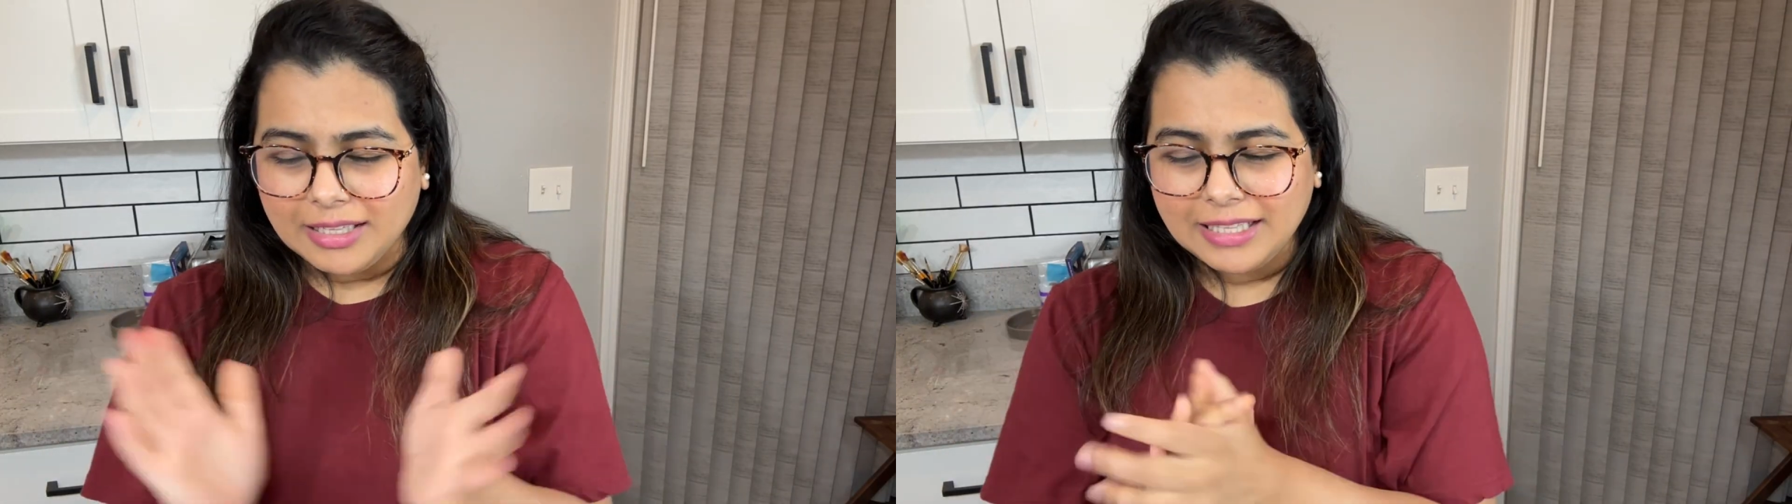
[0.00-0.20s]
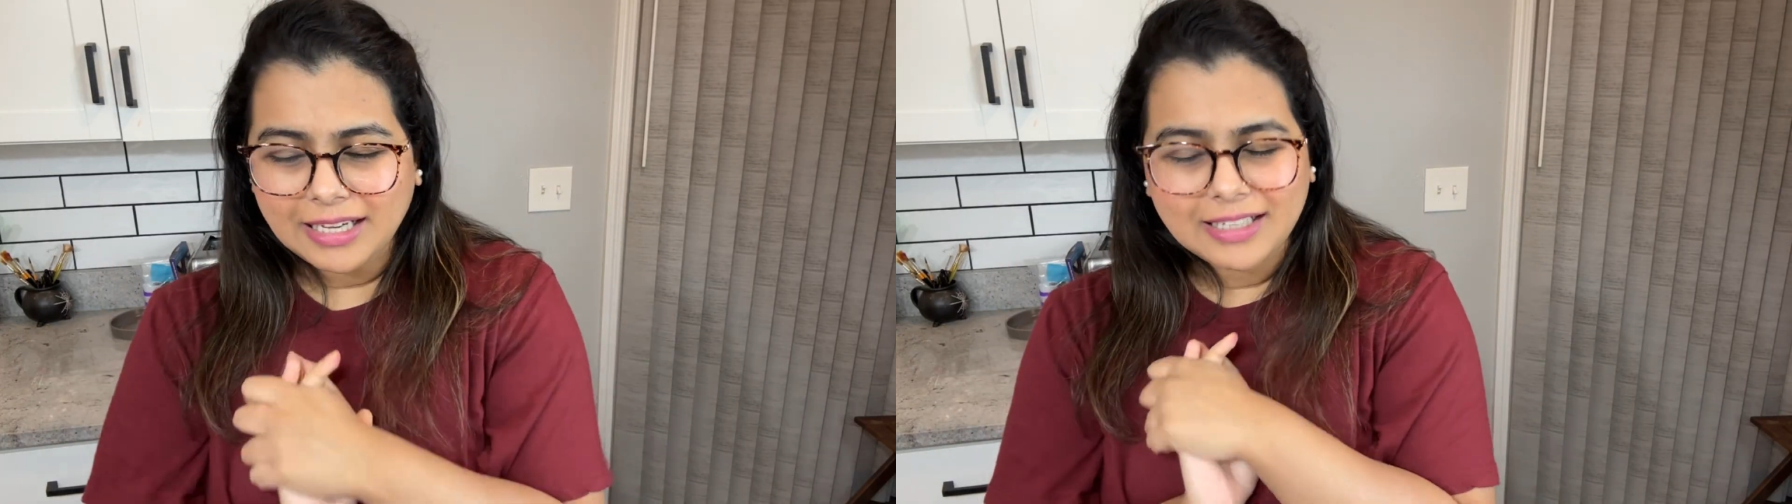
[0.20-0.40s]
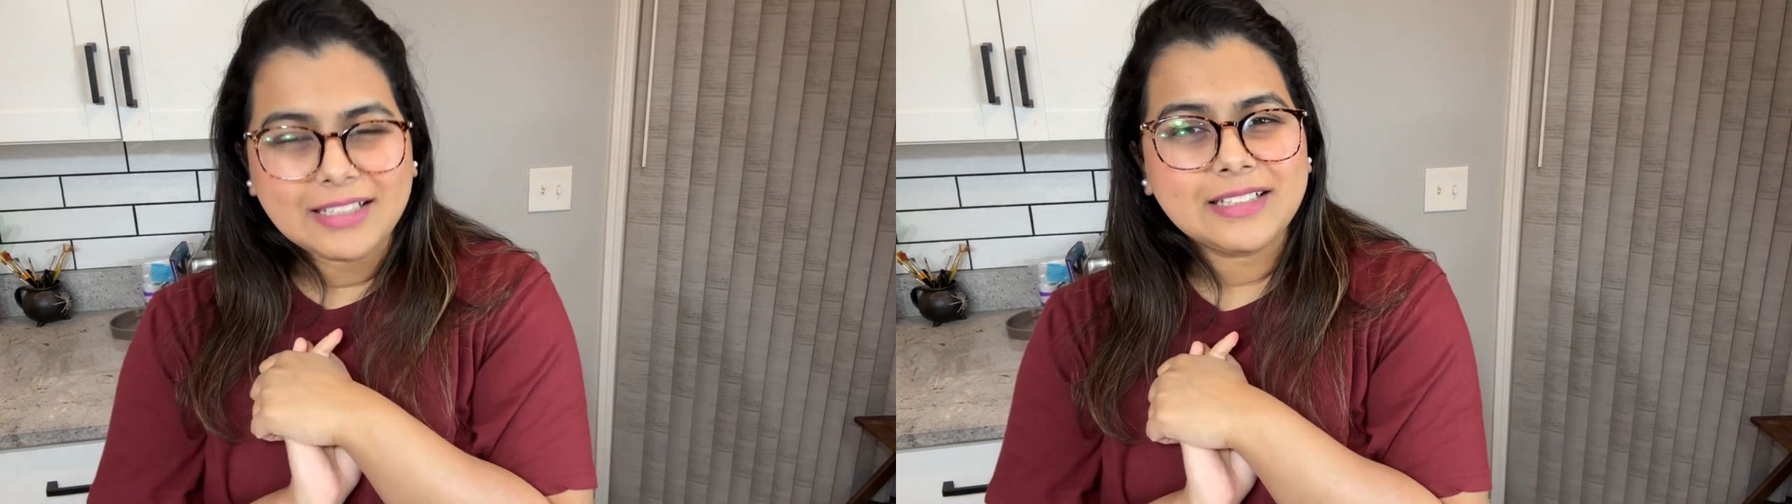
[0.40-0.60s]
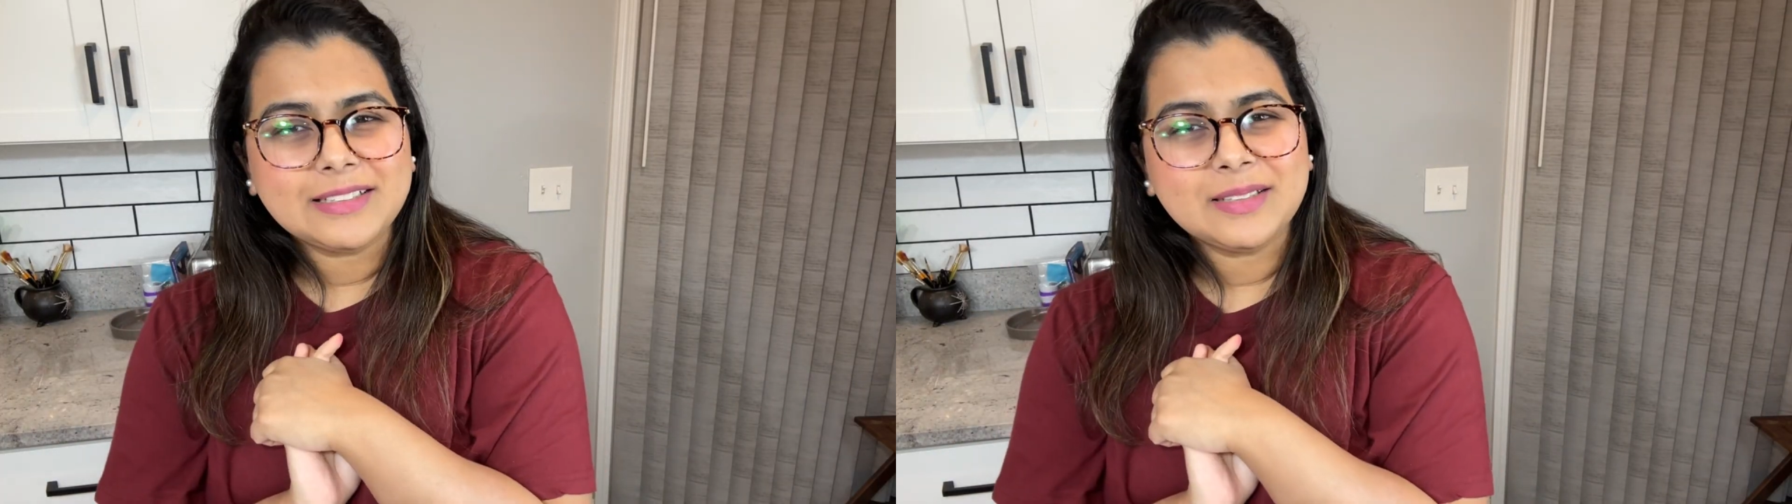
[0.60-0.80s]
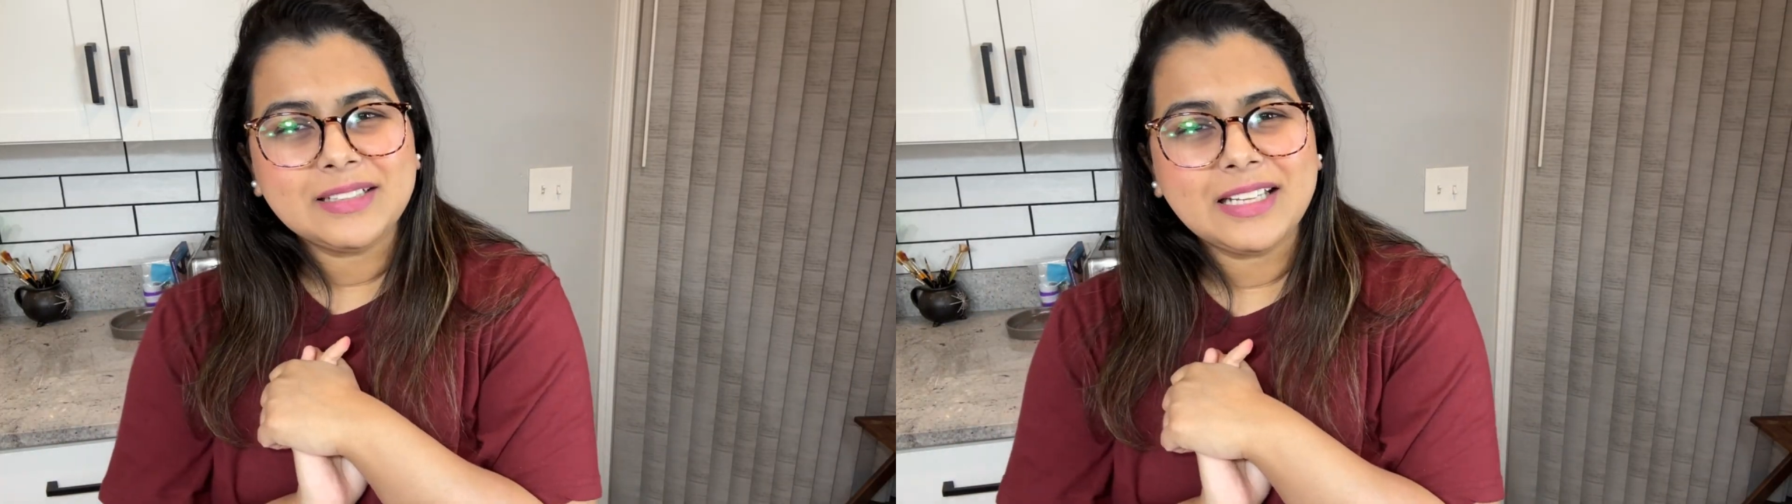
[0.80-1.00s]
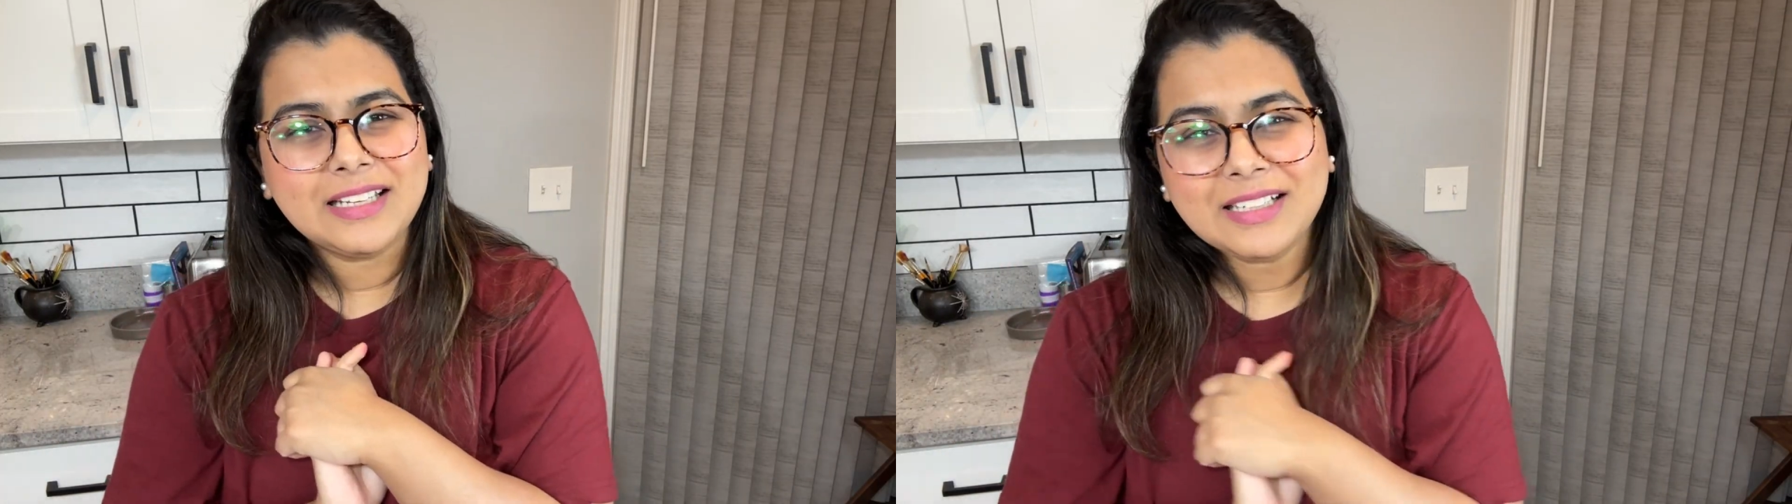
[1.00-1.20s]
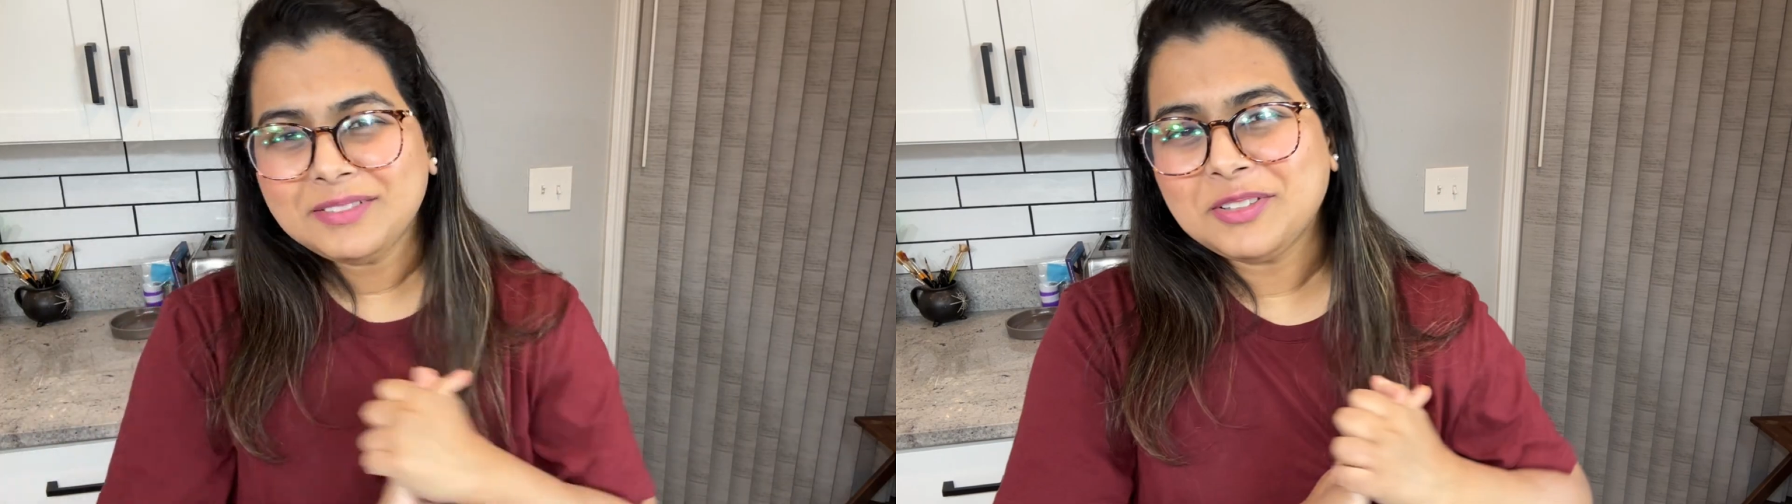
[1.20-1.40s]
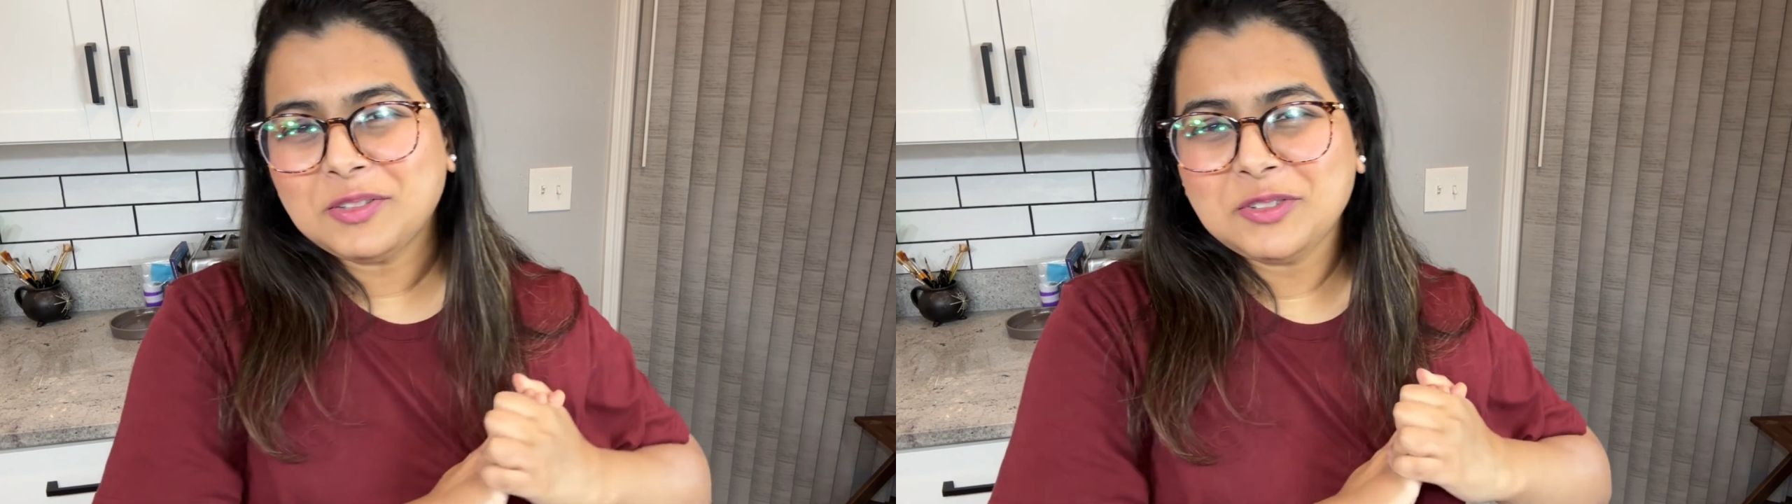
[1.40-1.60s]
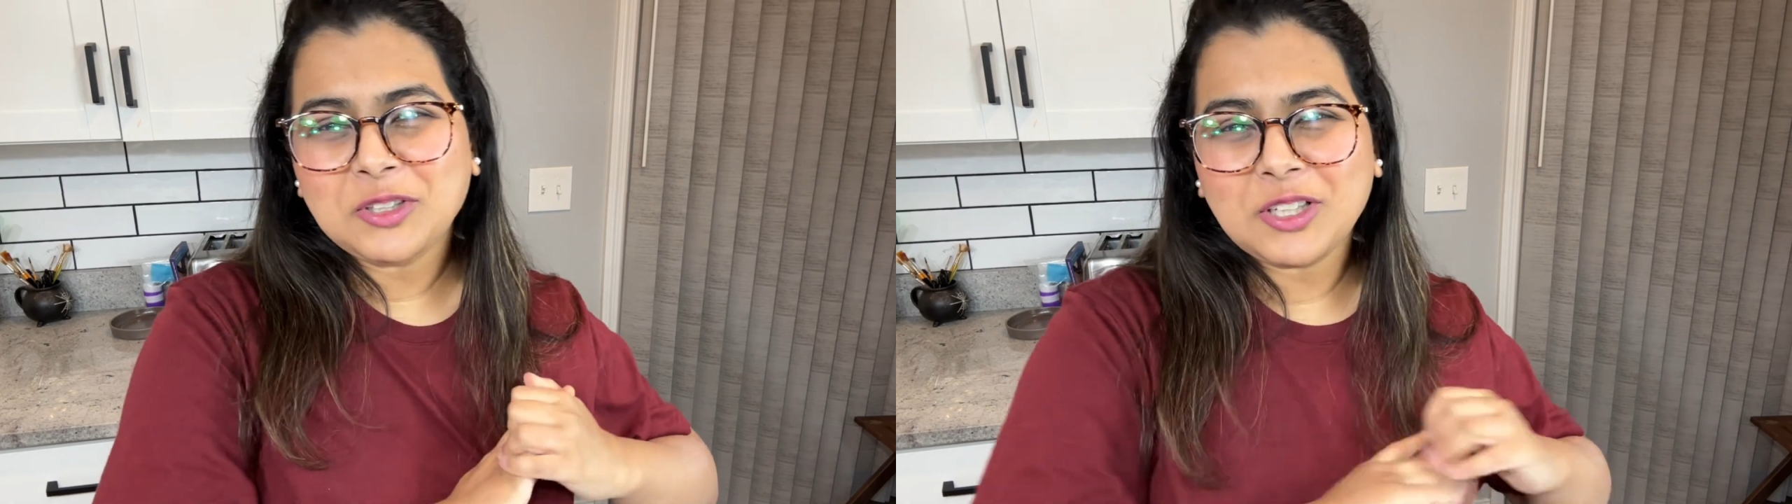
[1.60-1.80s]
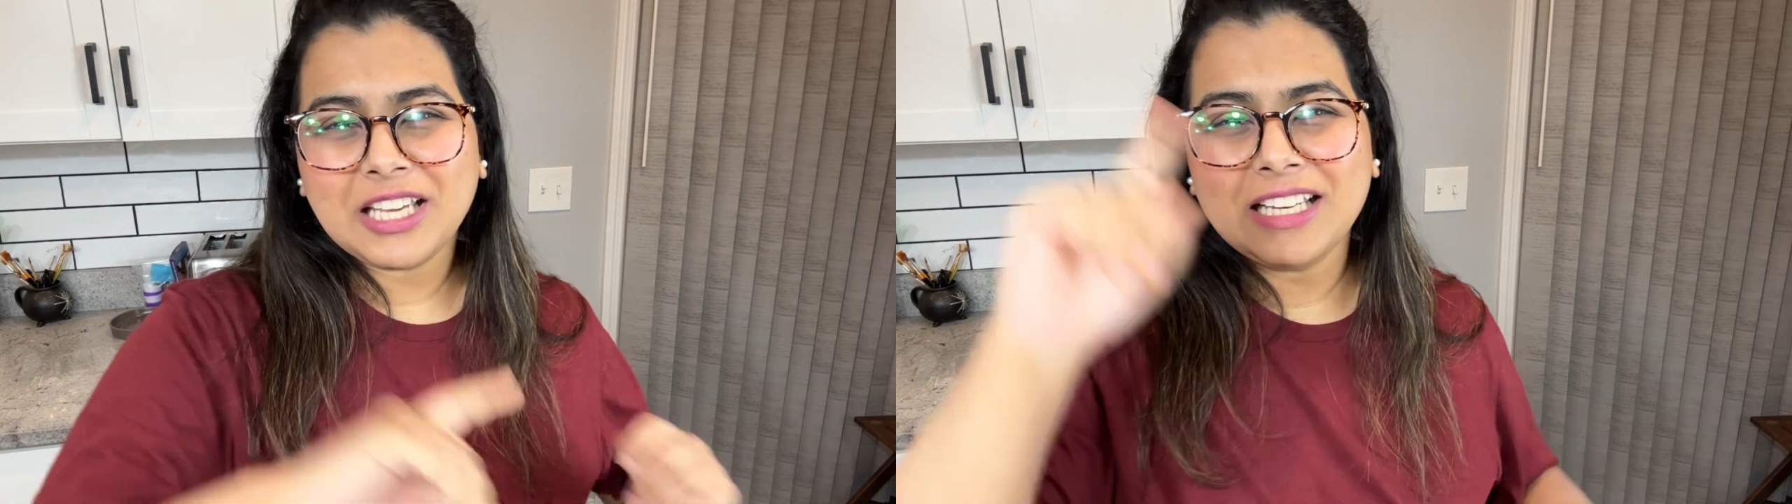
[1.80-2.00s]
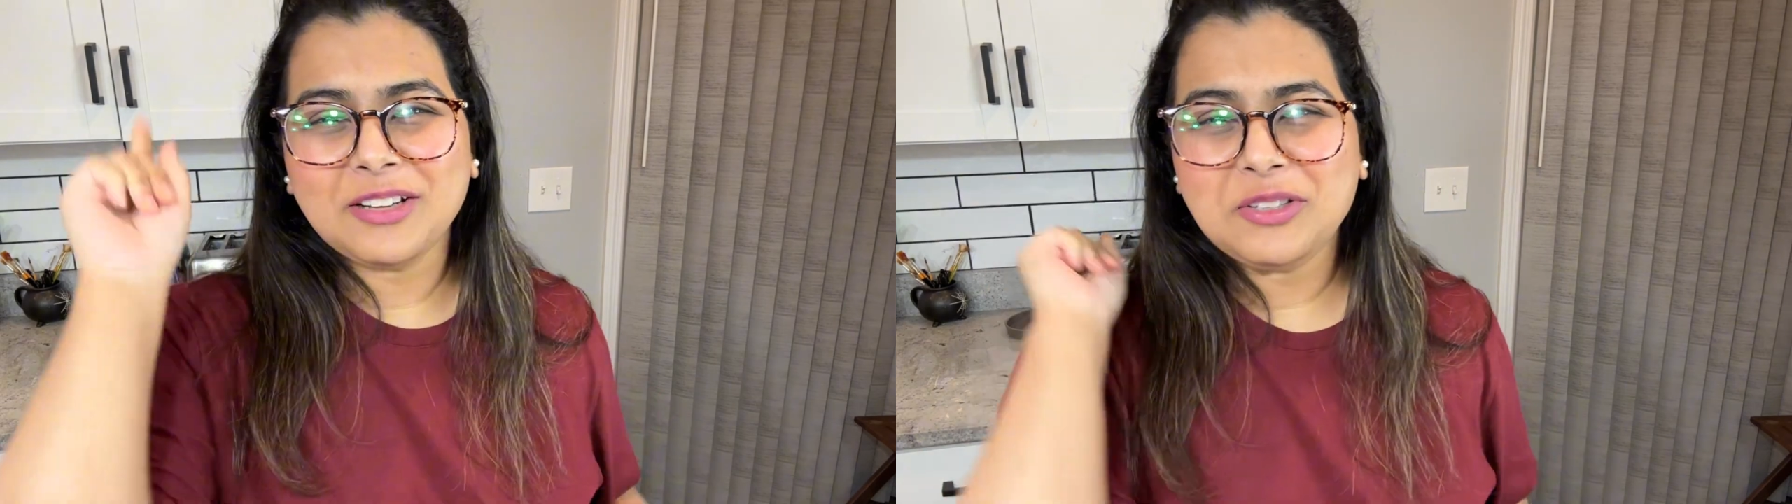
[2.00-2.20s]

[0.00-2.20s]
Yeah, enough of talking now.